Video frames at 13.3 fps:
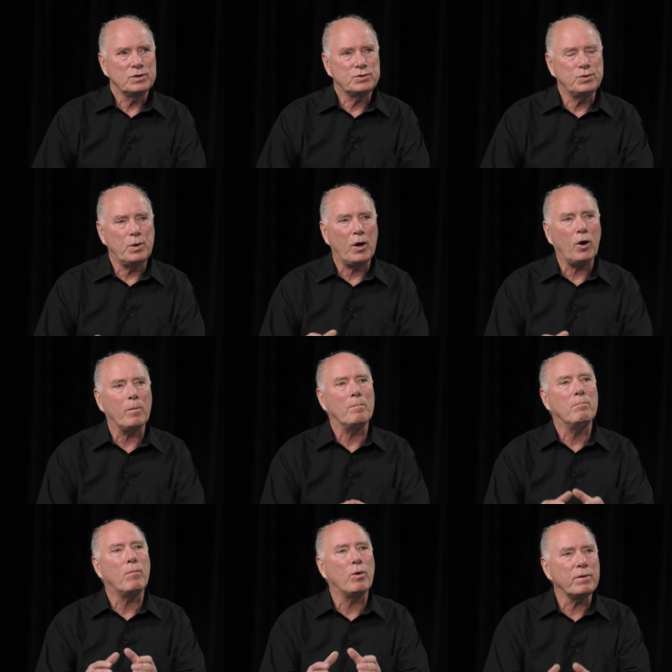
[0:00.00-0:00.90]
to help
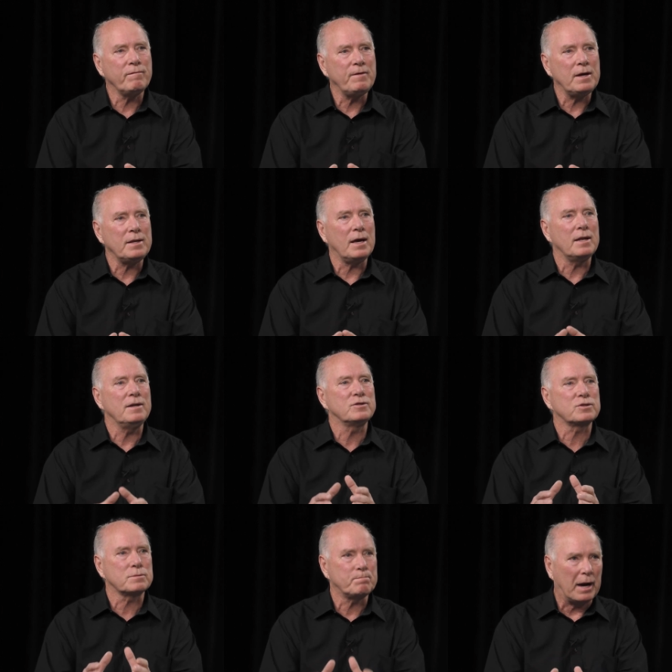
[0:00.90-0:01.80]
motivate and
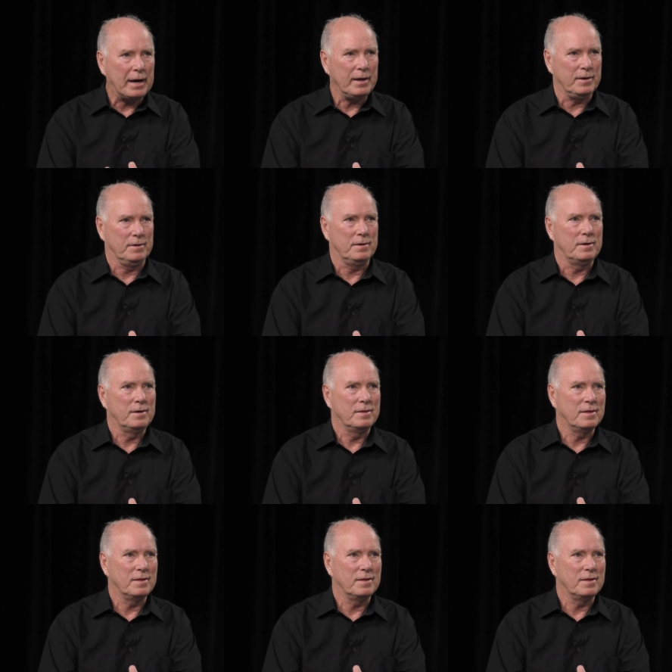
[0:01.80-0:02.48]
inspire